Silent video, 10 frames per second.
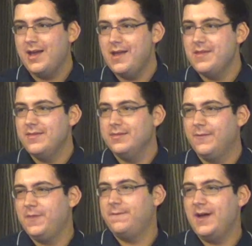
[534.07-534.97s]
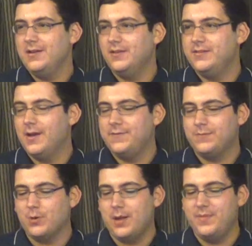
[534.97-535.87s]
And then the final and
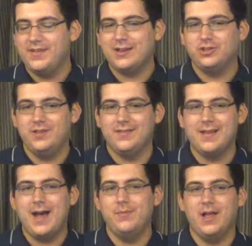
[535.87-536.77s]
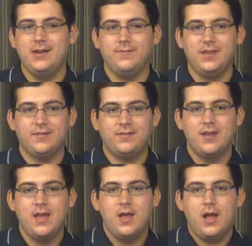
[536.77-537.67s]
toughest problem is actually the timeline of this.
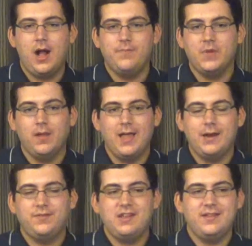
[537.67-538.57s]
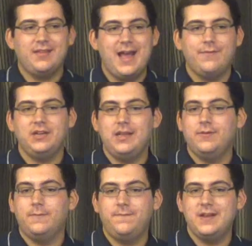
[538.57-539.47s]
A lot of states haven't
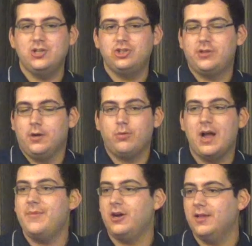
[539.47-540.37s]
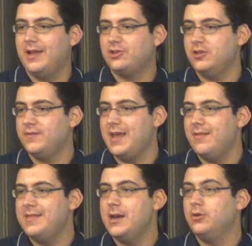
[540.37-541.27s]
even finished their primary elections yet.
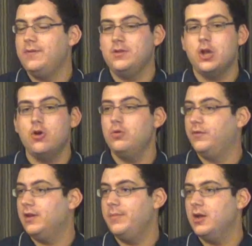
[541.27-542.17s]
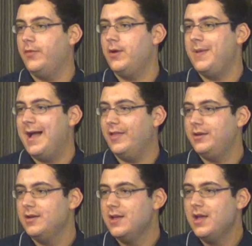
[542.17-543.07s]
They don't even know who's going to be on their
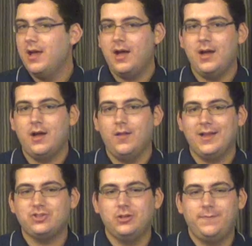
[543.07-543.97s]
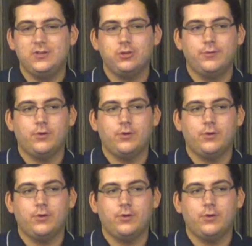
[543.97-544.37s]
ballot. Election officials